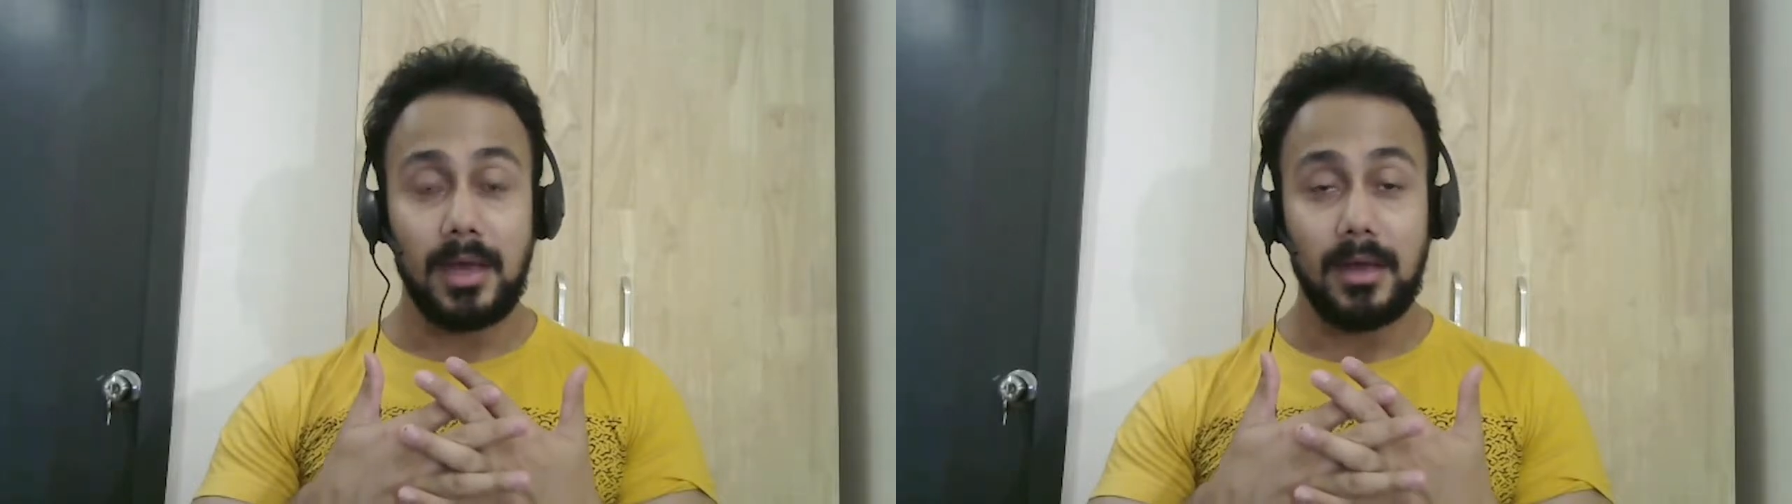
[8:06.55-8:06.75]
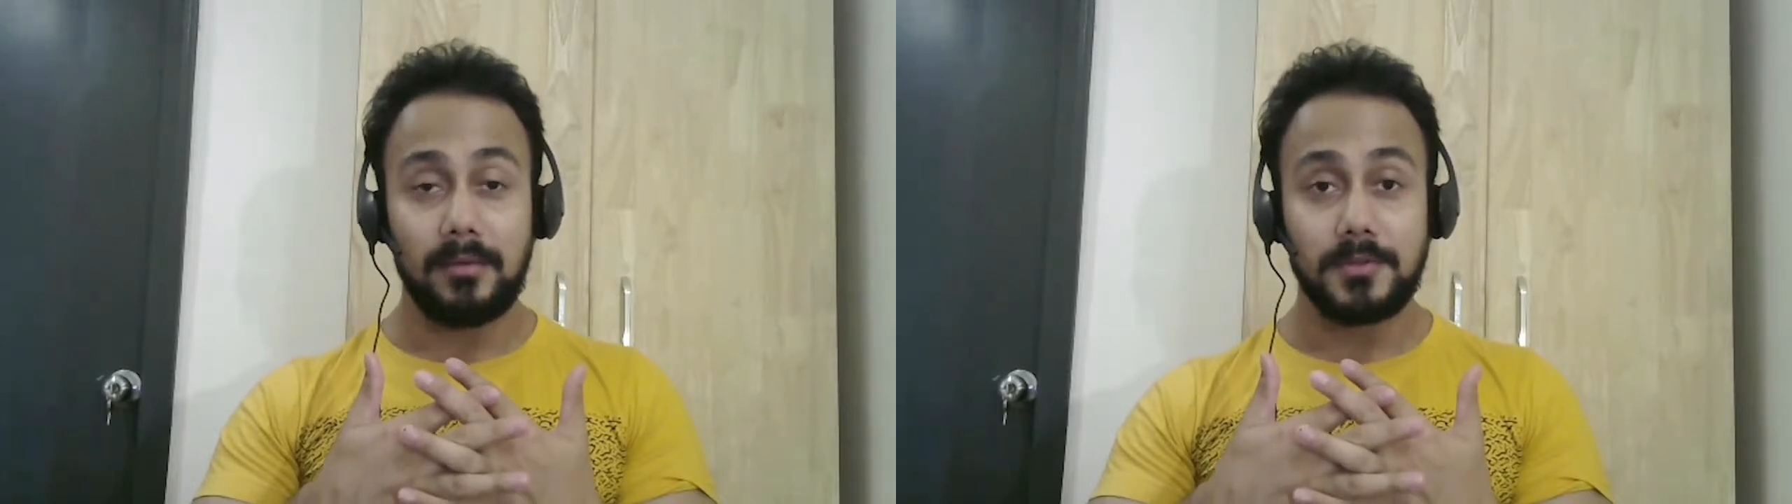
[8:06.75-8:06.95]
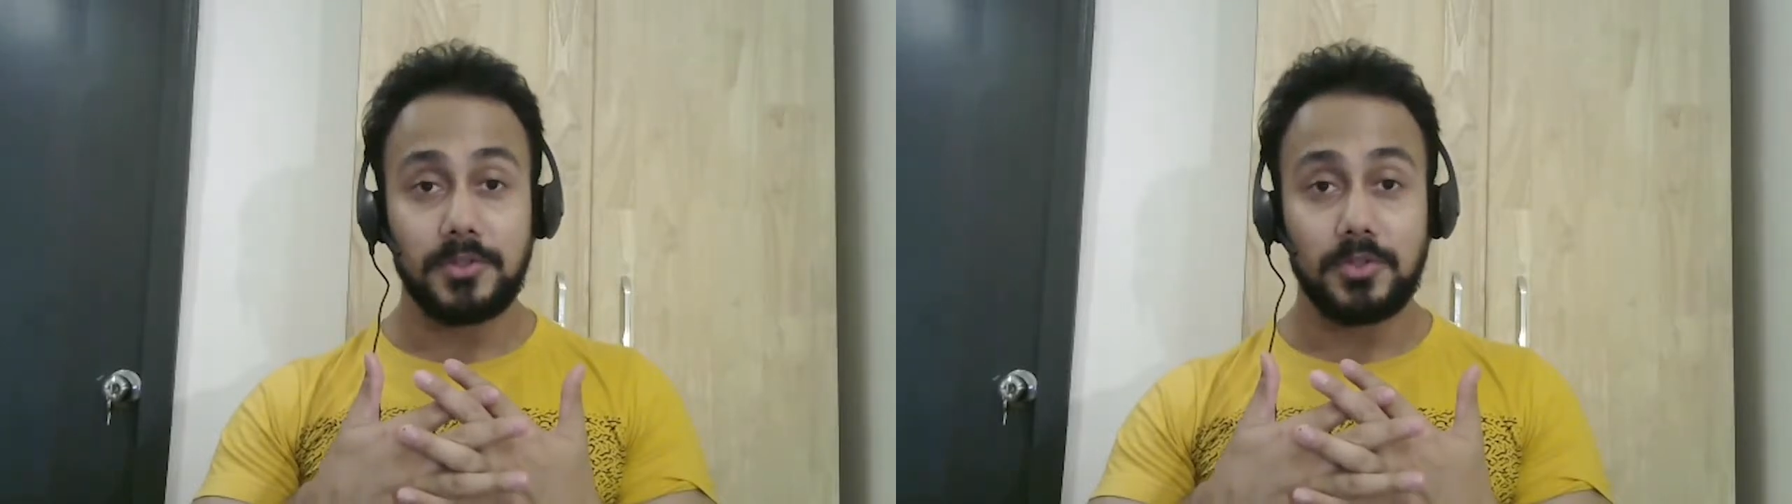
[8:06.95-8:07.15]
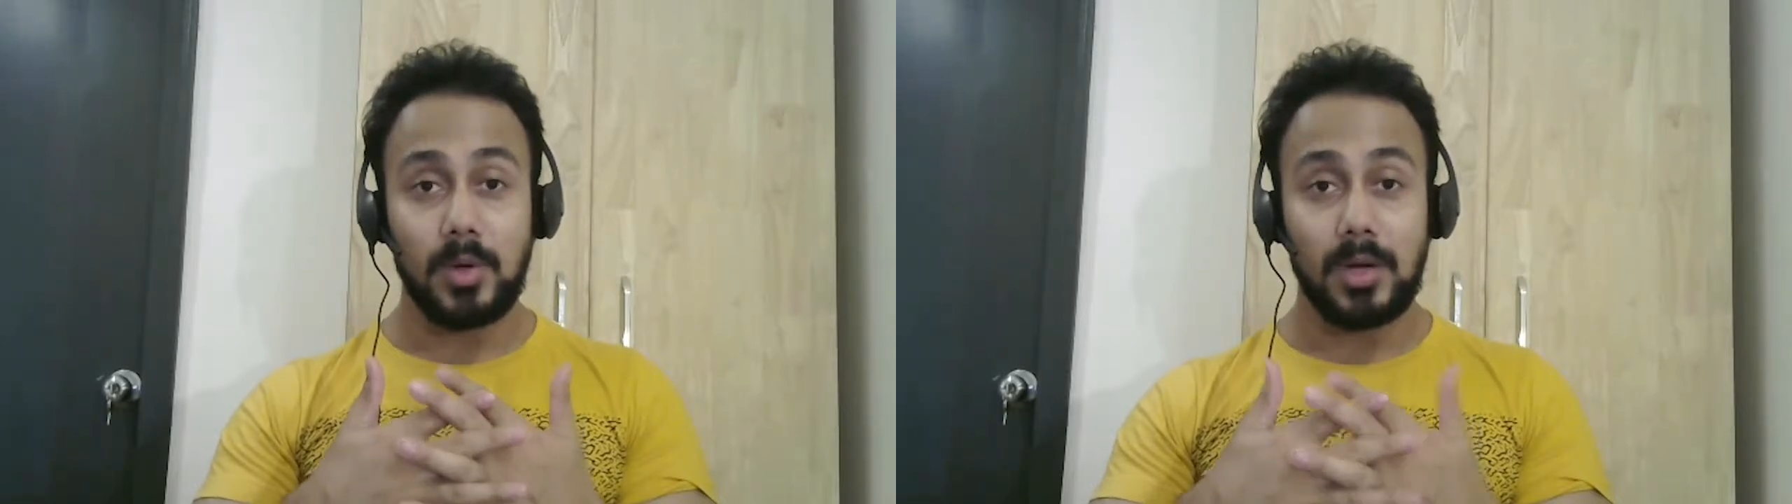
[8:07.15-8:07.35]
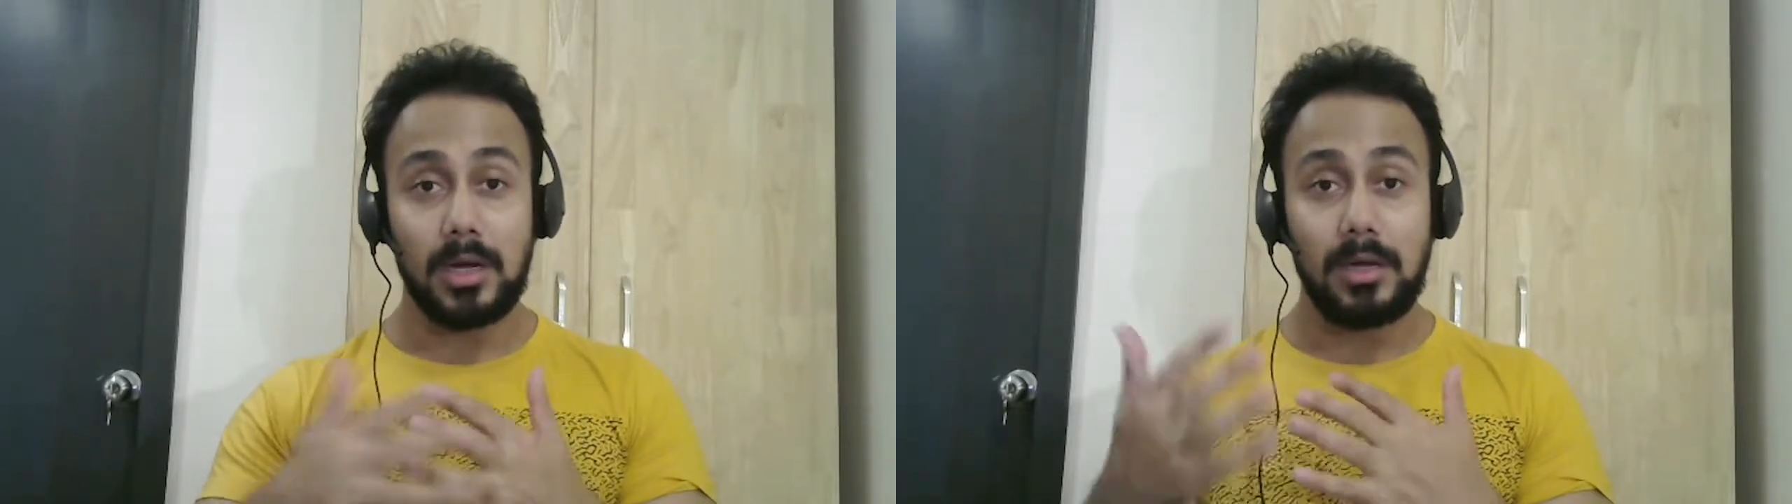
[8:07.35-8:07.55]
have to
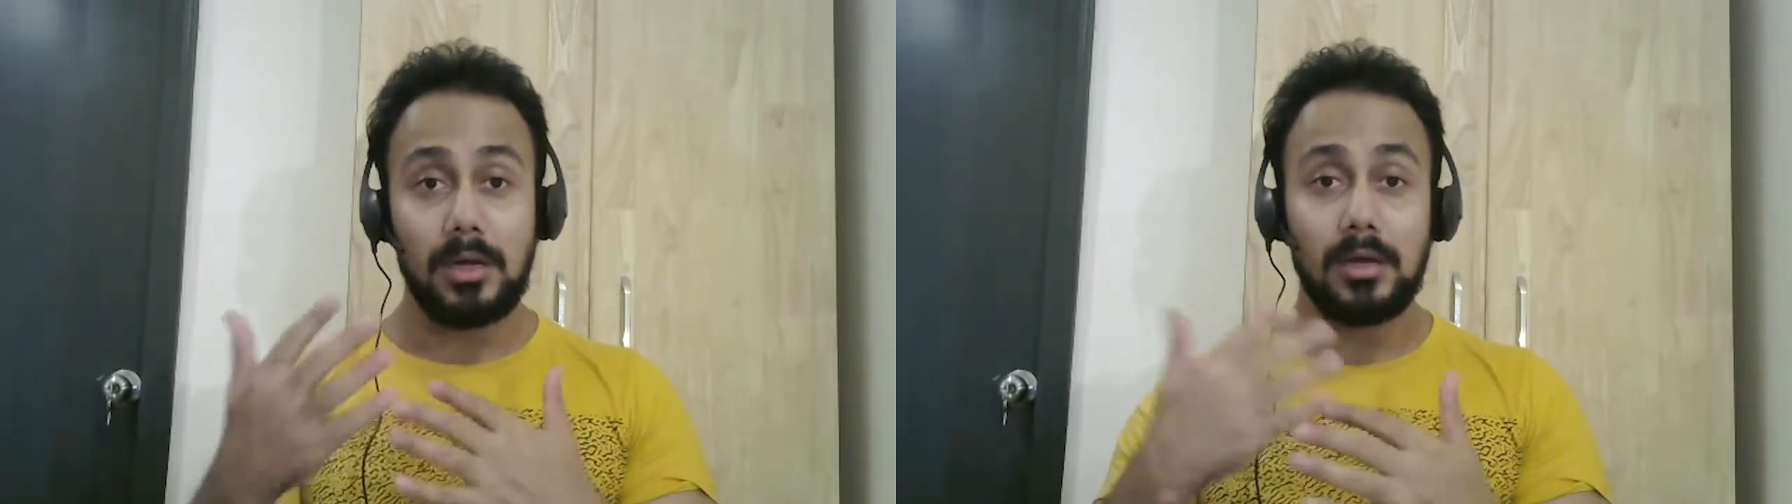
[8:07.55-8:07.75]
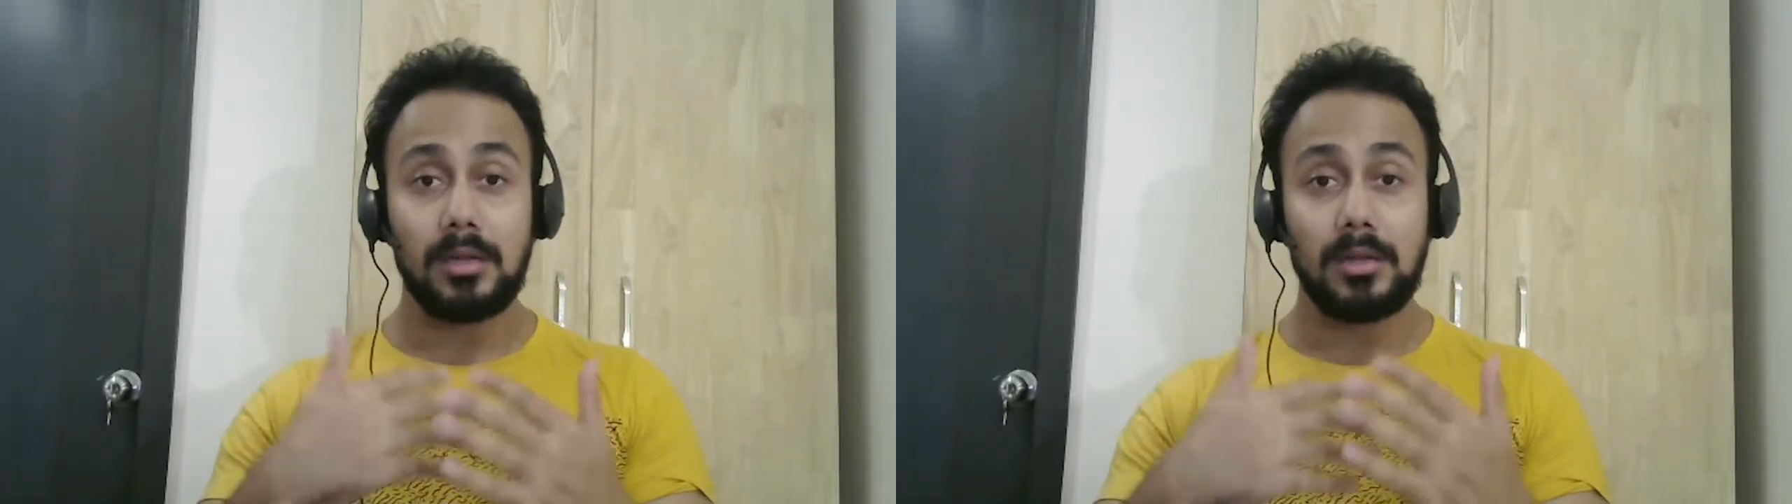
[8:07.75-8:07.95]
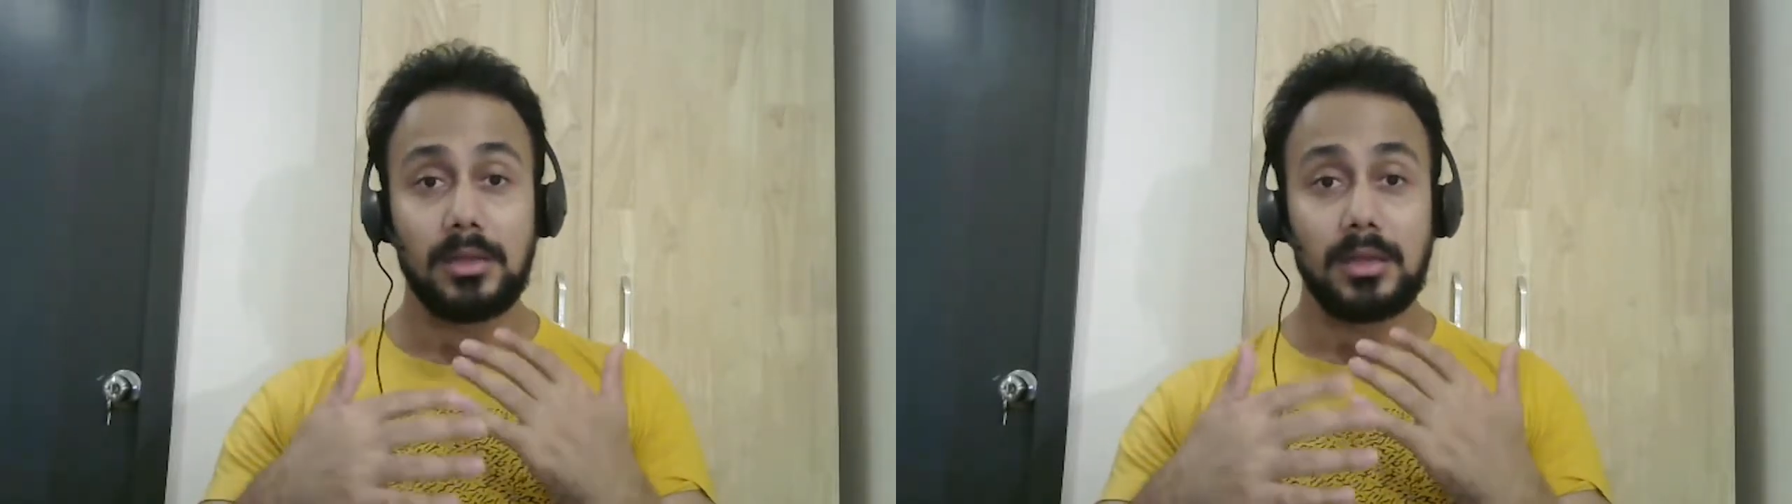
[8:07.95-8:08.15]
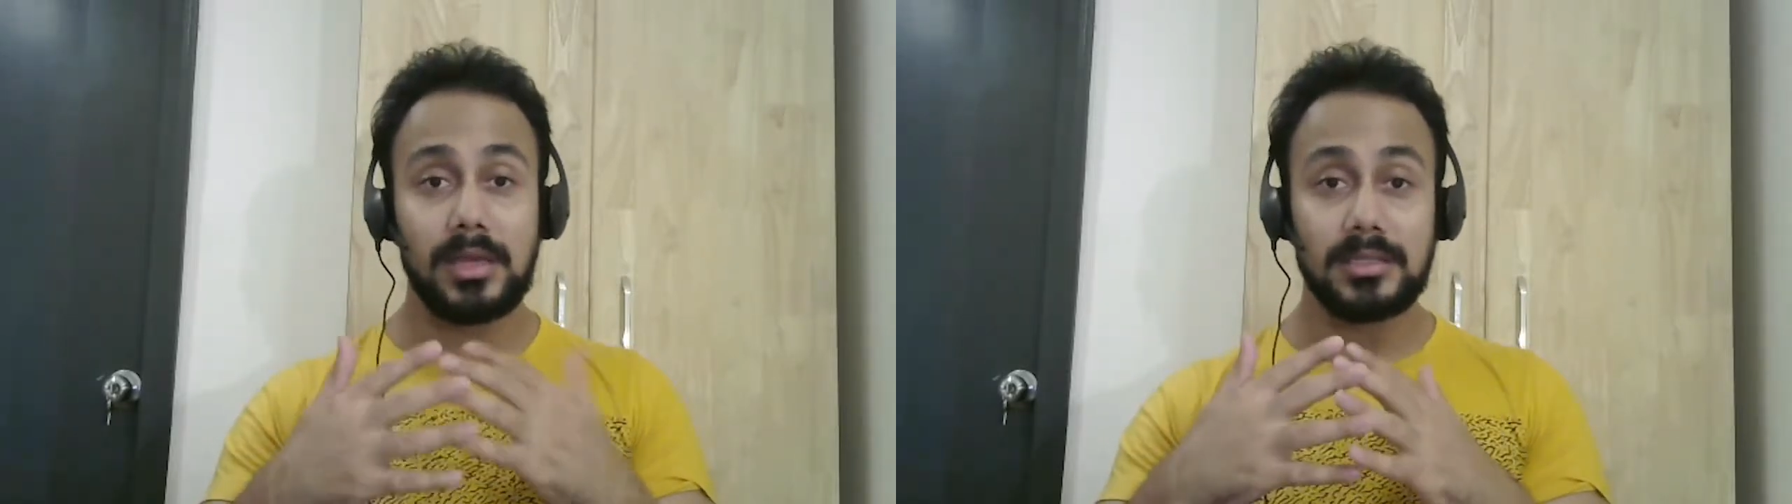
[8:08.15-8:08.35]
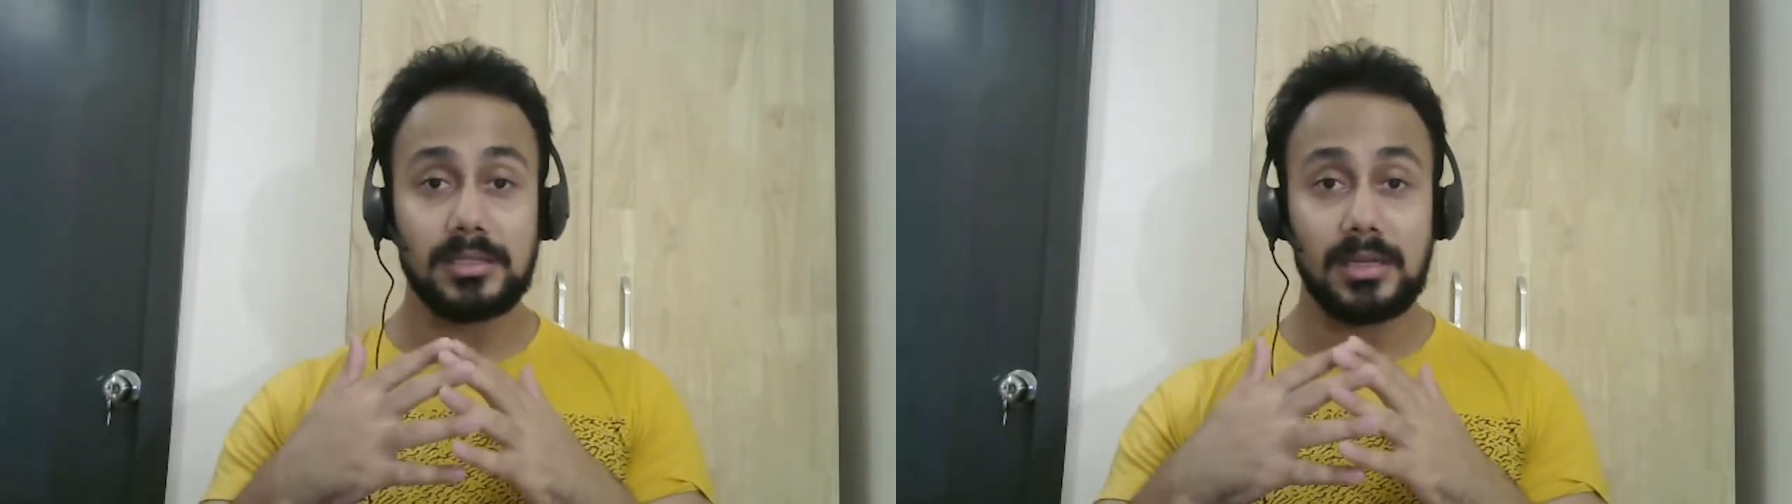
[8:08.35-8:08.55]
unlearn the
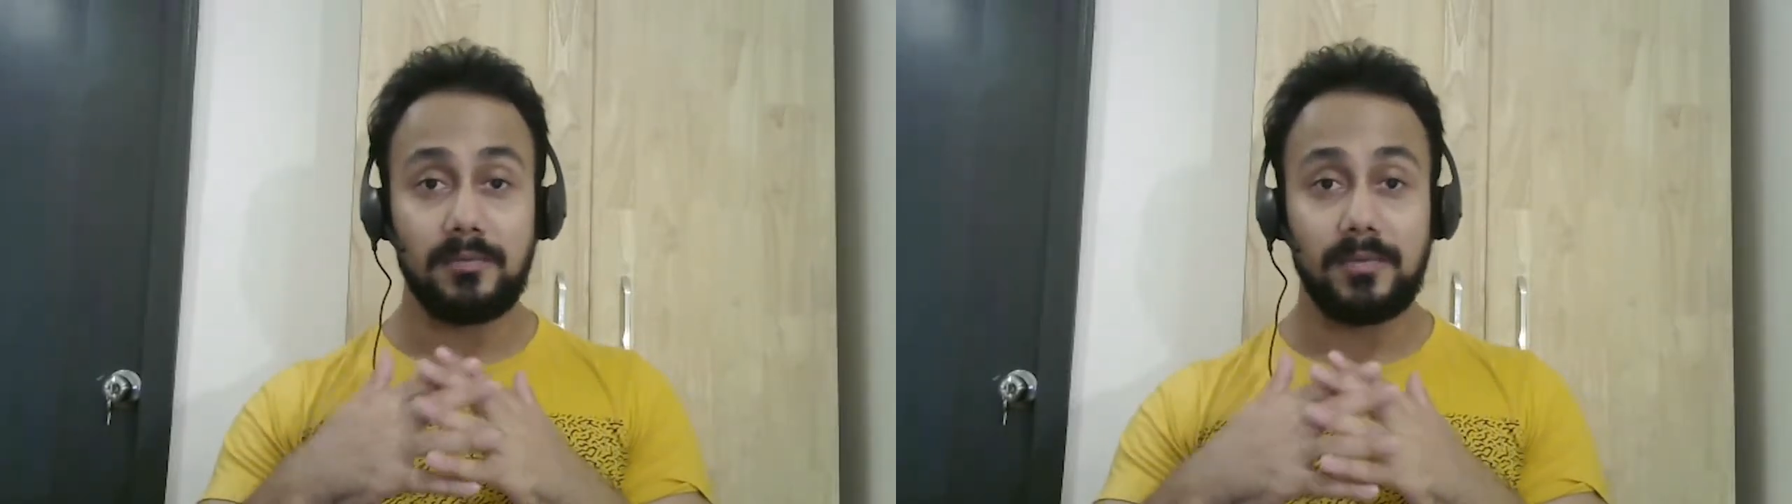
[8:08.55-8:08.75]
things that